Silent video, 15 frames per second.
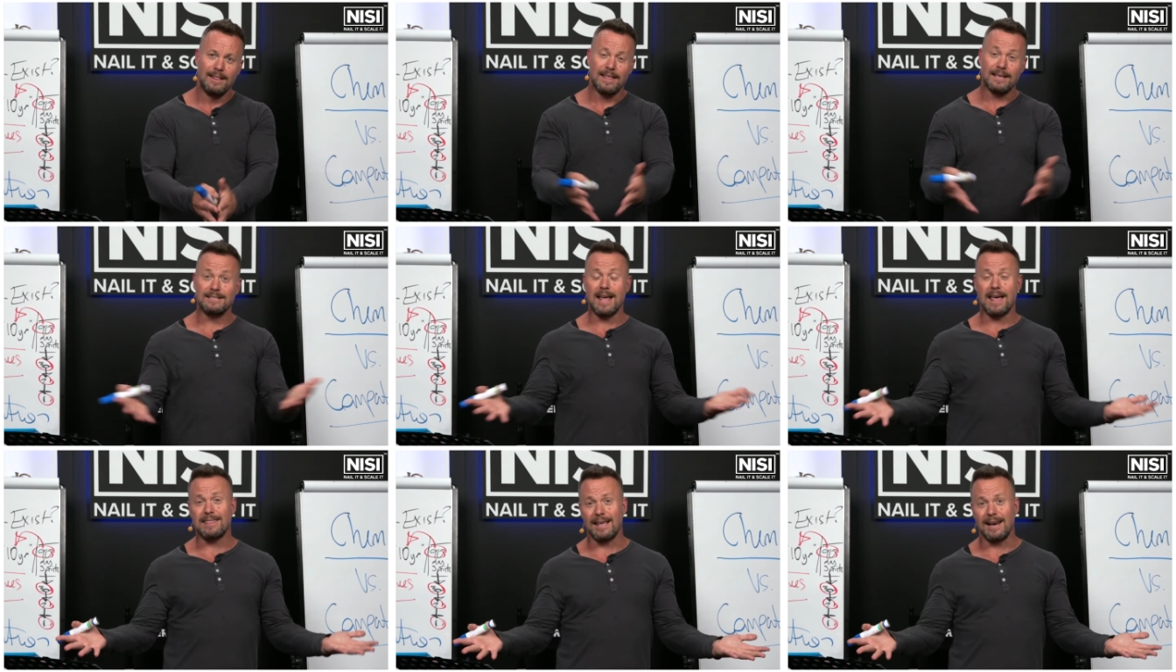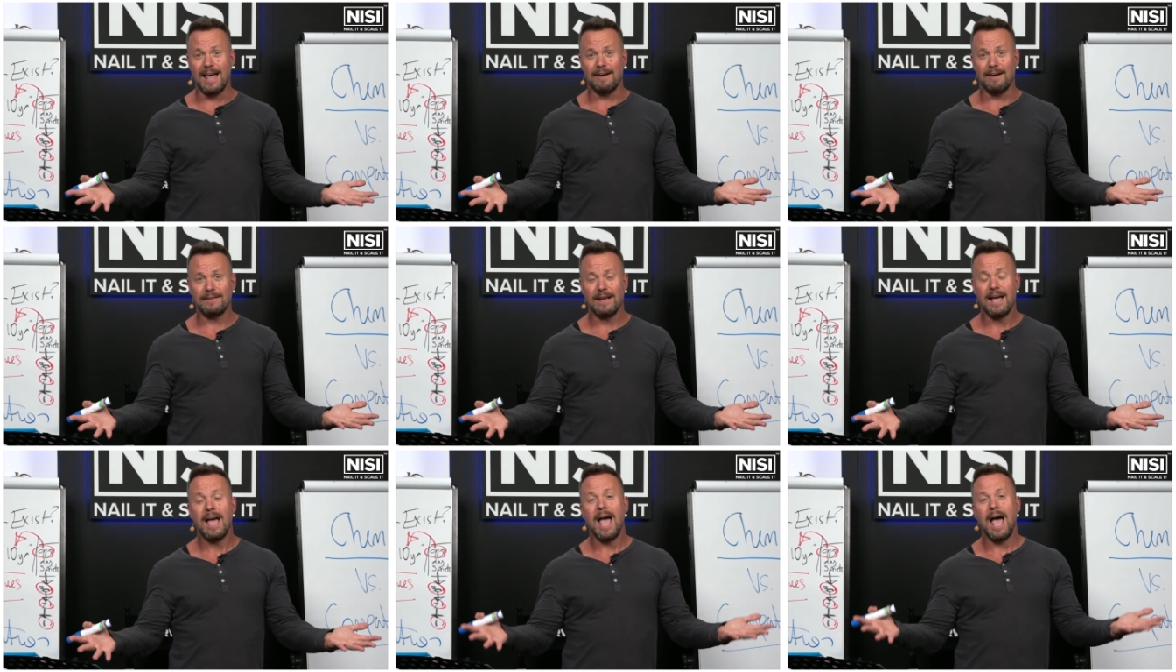there's nothing
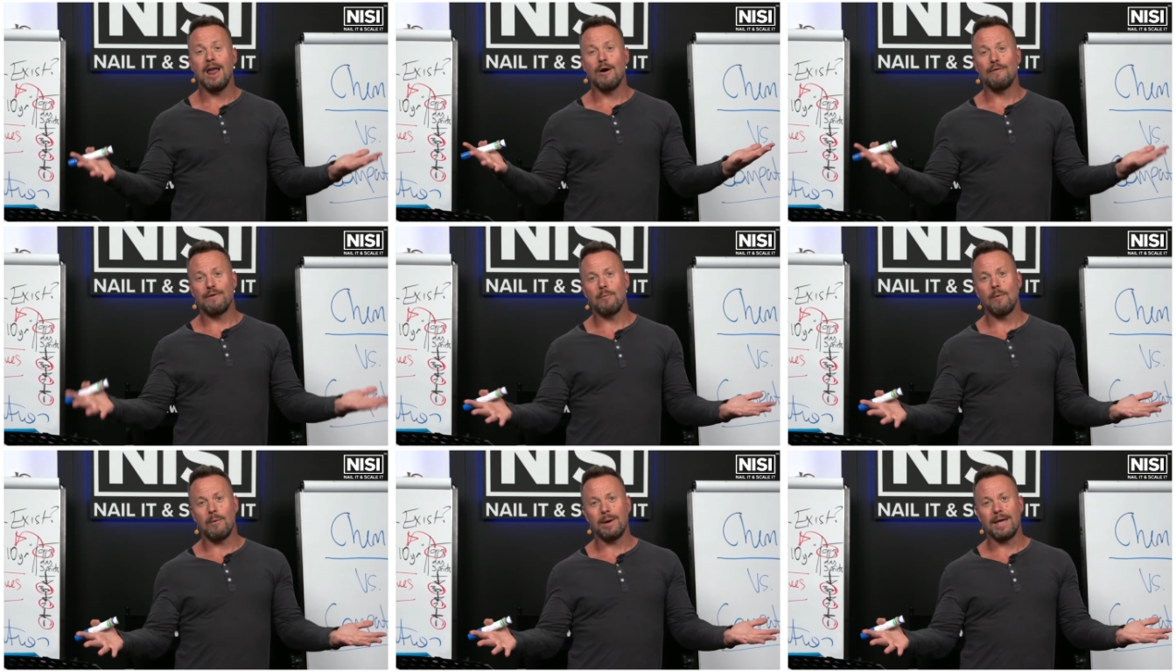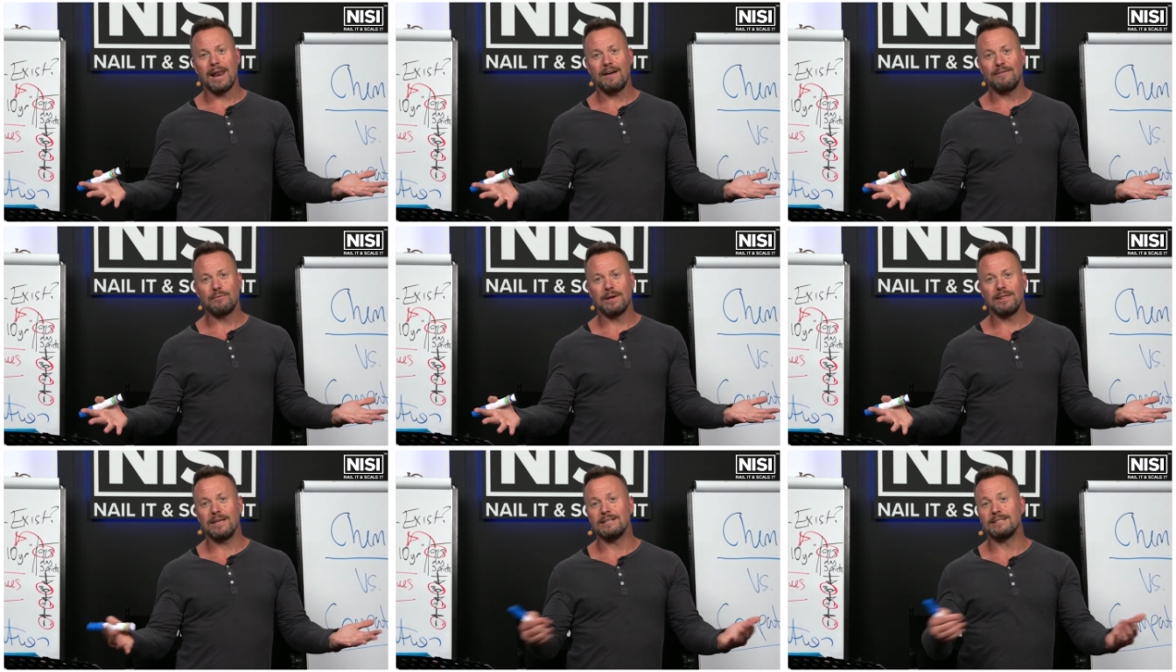left. And often what we're left
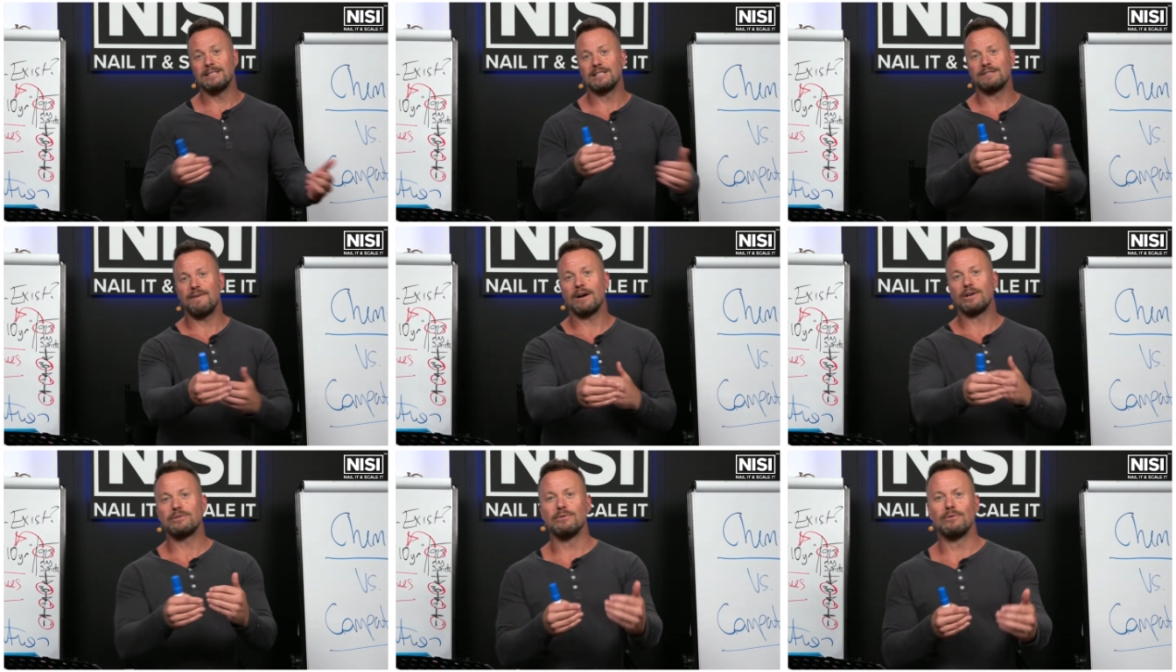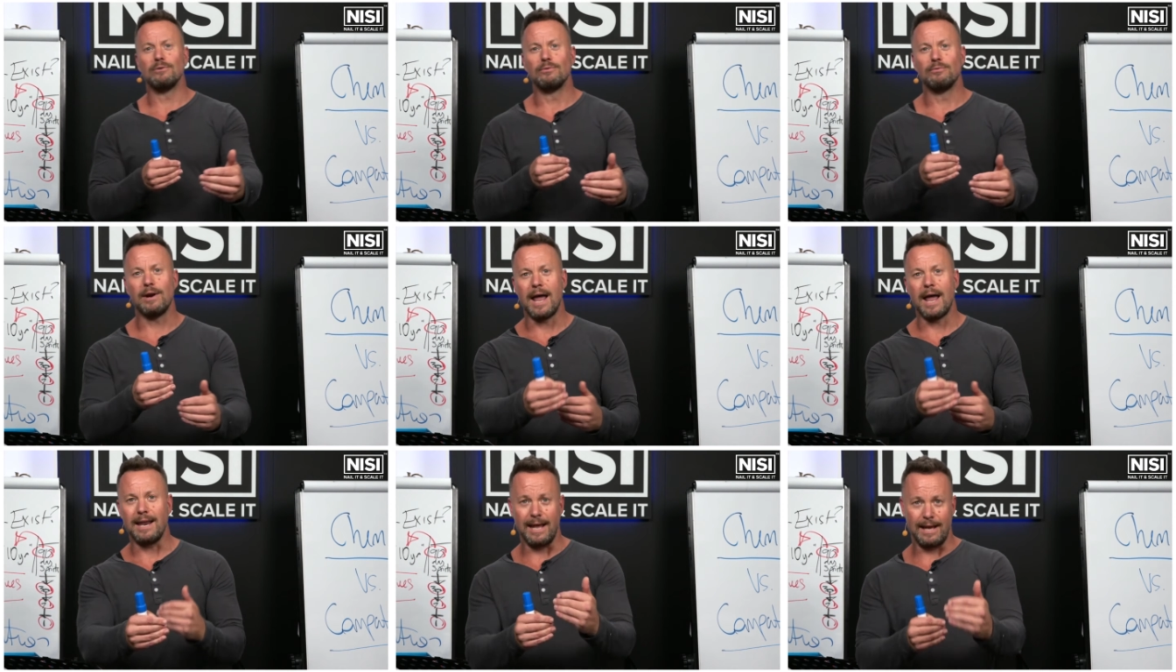with is dysfunctional
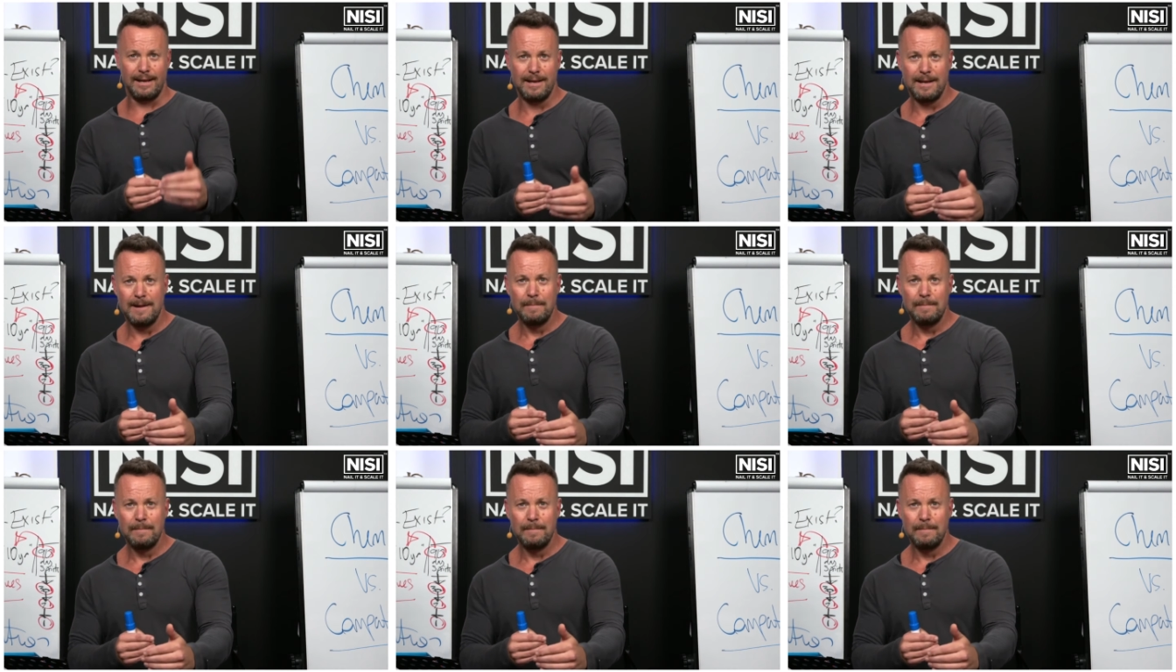relating,